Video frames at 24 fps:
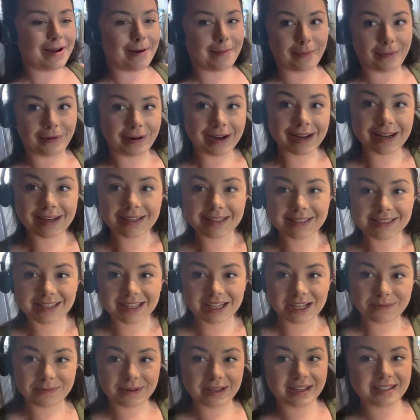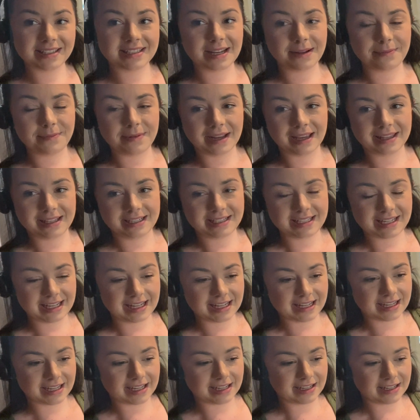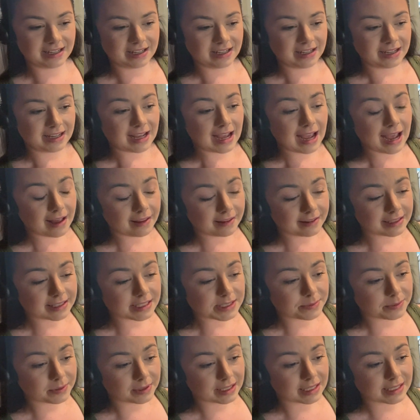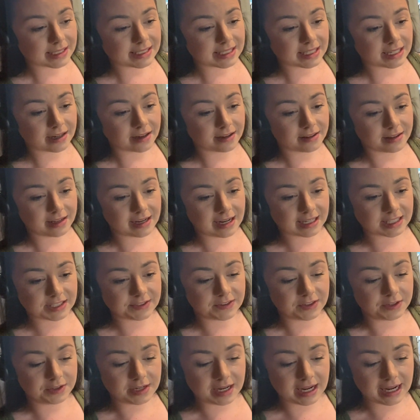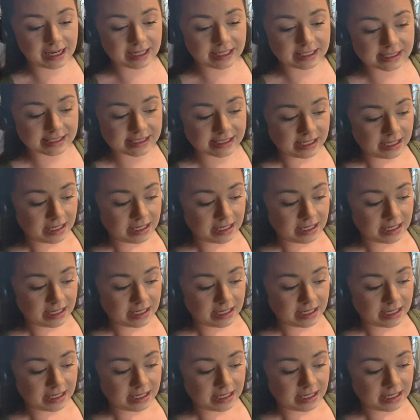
Miranda's gonna be stepping in to take Allie's place here in the next few days.